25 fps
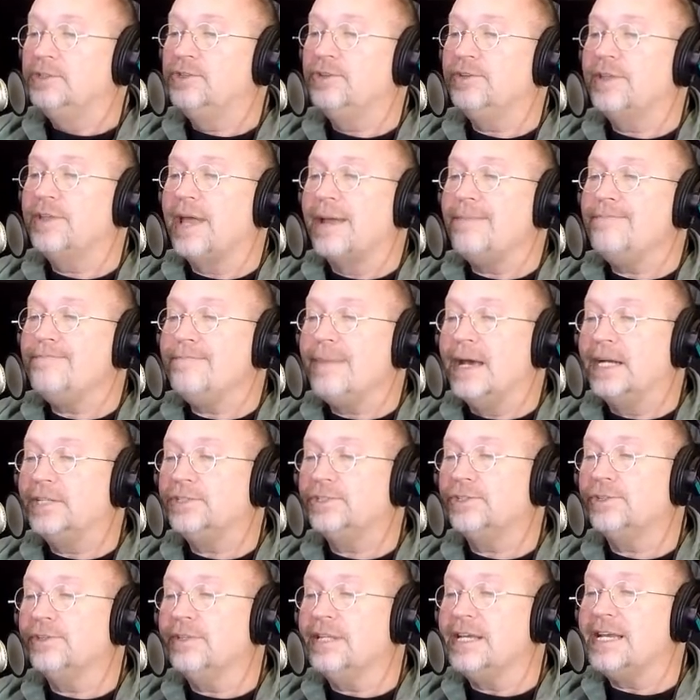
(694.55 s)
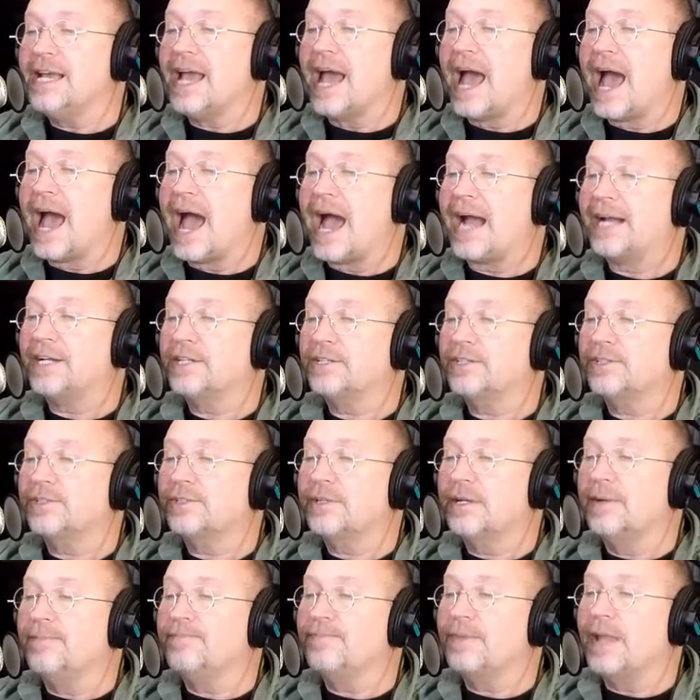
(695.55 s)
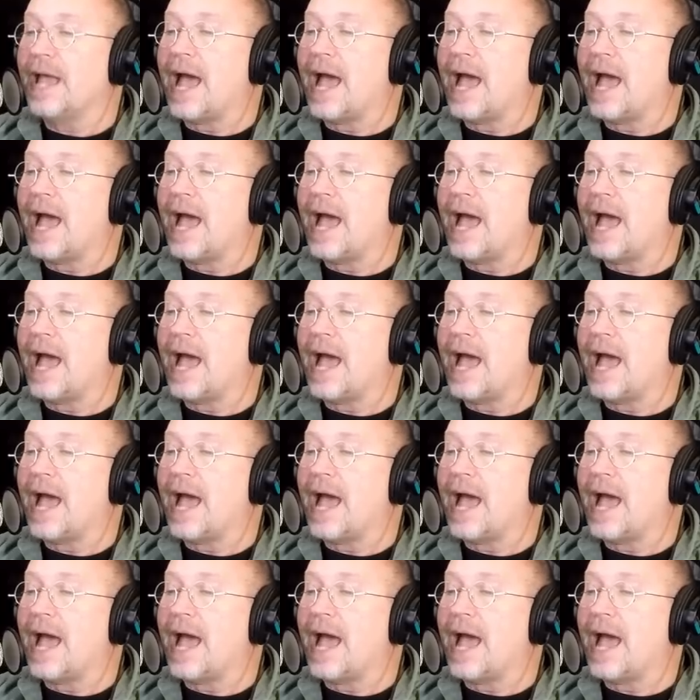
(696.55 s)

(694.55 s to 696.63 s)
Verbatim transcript: do they measure the act